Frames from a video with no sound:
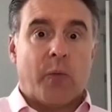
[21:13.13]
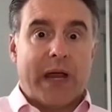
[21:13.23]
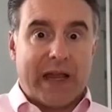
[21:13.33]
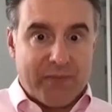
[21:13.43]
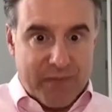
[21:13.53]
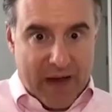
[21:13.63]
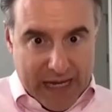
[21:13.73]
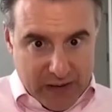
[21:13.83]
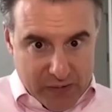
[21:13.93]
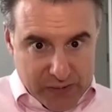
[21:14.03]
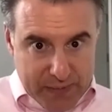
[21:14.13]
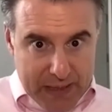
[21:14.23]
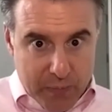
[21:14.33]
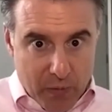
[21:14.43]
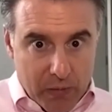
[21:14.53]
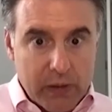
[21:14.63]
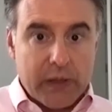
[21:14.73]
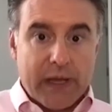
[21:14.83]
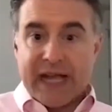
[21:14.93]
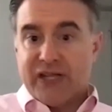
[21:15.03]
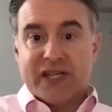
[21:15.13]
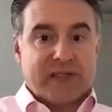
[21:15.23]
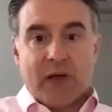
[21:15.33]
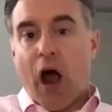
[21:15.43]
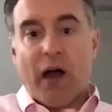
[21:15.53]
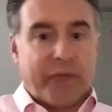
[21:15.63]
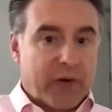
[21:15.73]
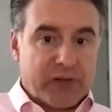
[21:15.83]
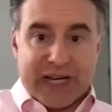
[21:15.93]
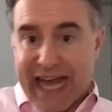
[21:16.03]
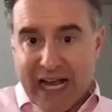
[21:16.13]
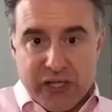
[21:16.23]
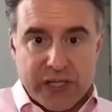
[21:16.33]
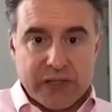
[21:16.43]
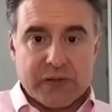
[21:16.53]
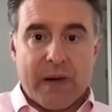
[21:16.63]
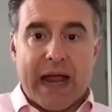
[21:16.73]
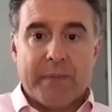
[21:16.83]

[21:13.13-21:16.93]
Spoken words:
We can find those people and just offer connections, right?